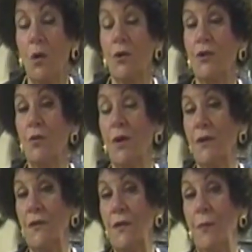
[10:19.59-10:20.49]
or do you
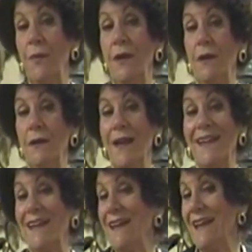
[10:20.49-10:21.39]
want it to be
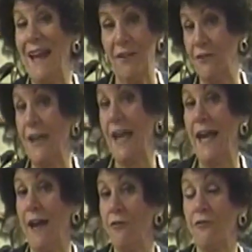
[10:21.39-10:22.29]
like half and
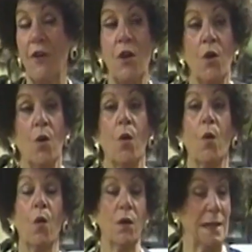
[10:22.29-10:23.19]
half,
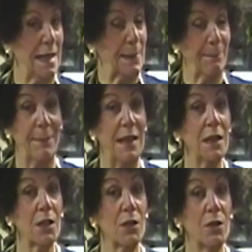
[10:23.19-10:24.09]
or like
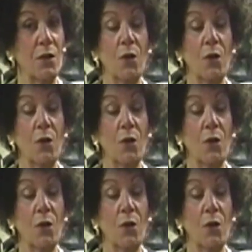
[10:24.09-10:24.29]
milk,